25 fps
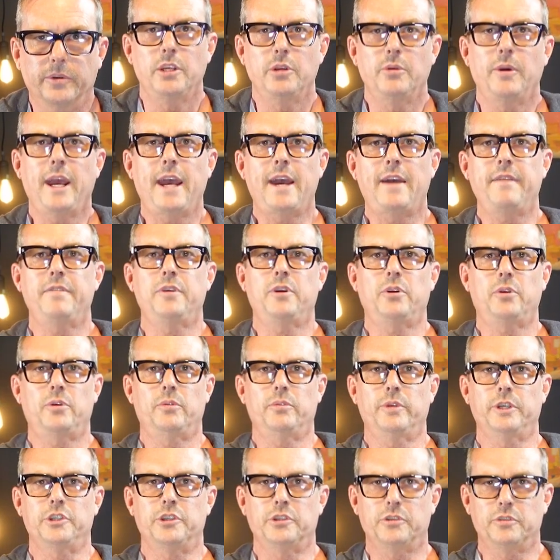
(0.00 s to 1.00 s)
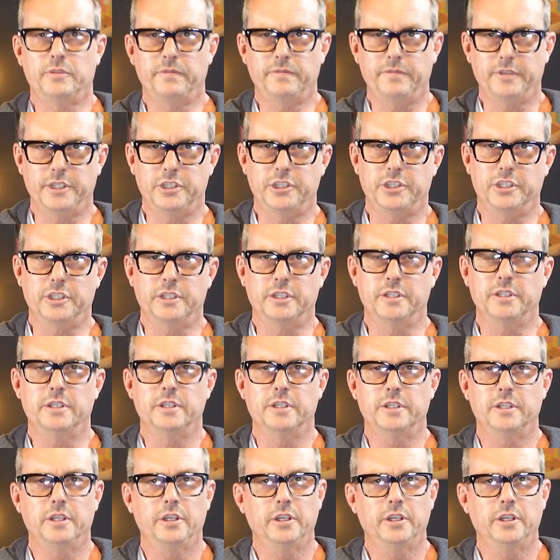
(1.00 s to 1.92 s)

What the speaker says: You have your original vision,